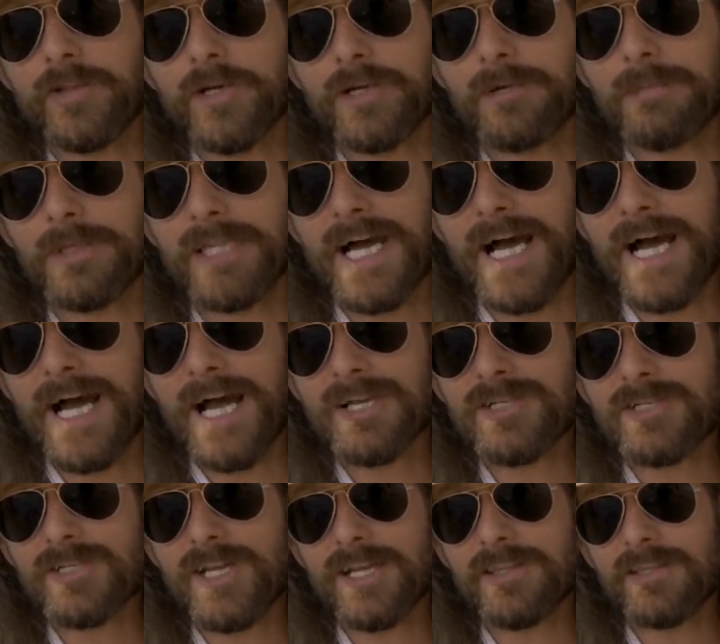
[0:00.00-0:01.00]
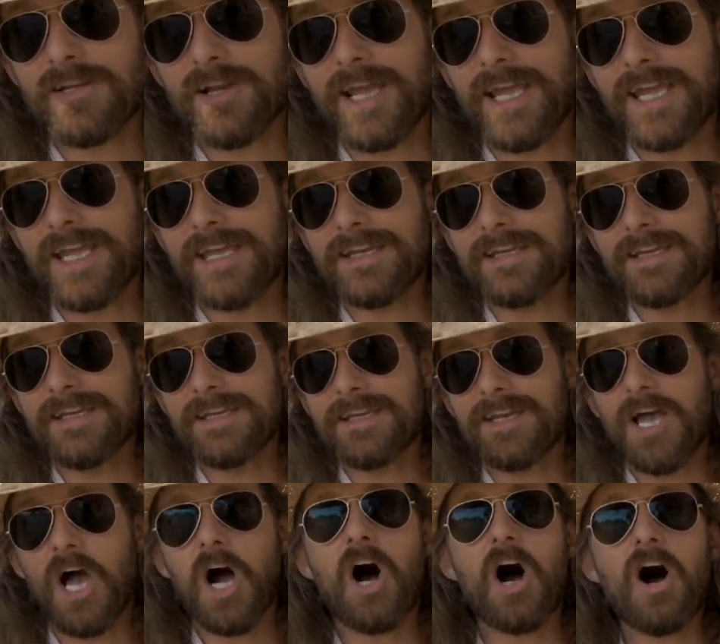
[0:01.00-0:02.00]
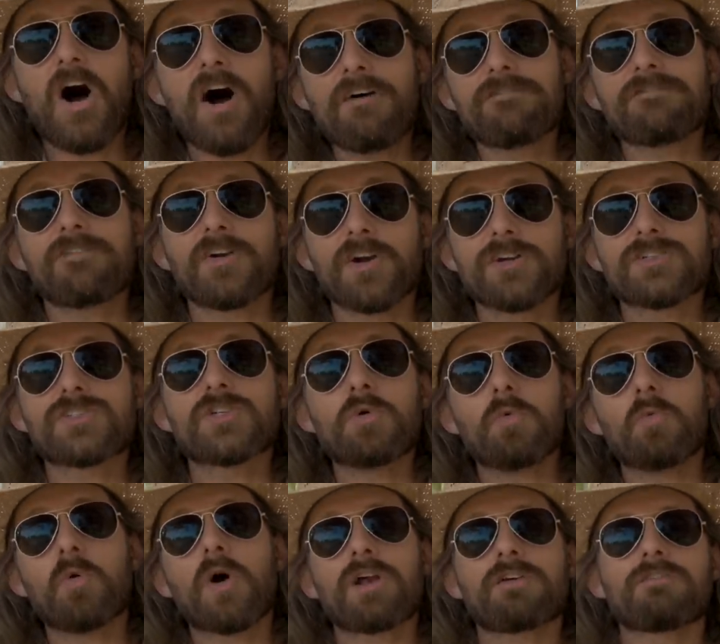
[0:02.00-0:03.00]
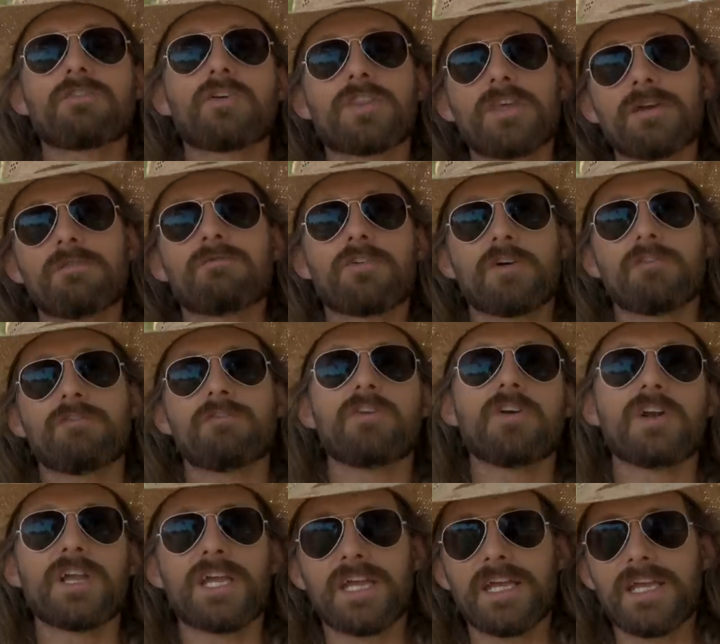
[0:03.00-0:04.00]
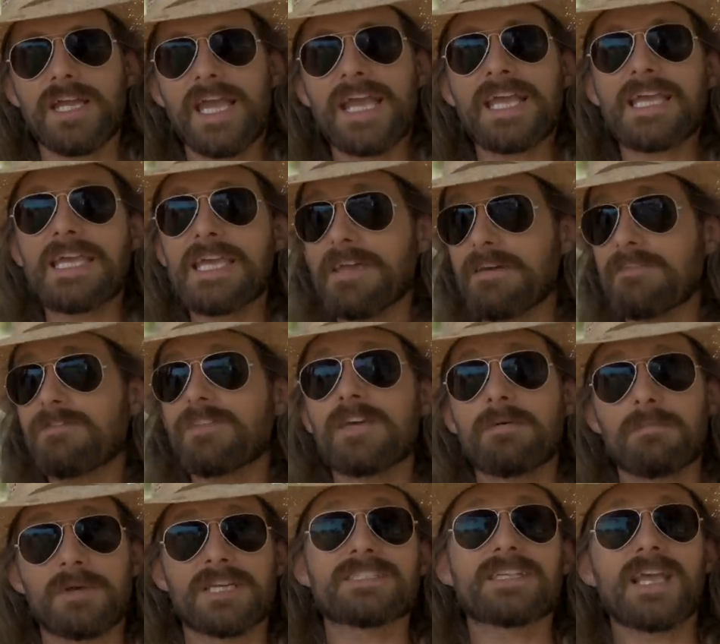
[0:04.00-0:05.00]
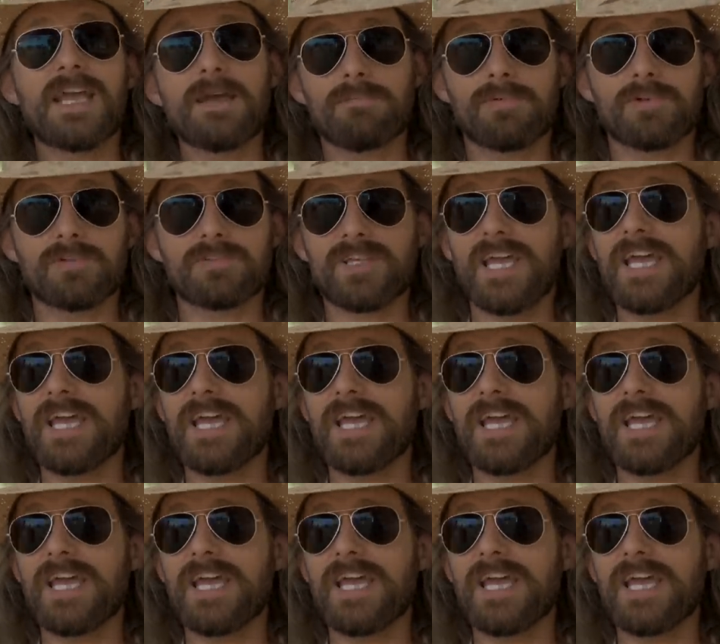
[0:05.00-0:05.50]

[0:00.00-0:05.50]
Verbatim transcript: look them in the eye, shake their hand, offer to work for them for free, and give them examples.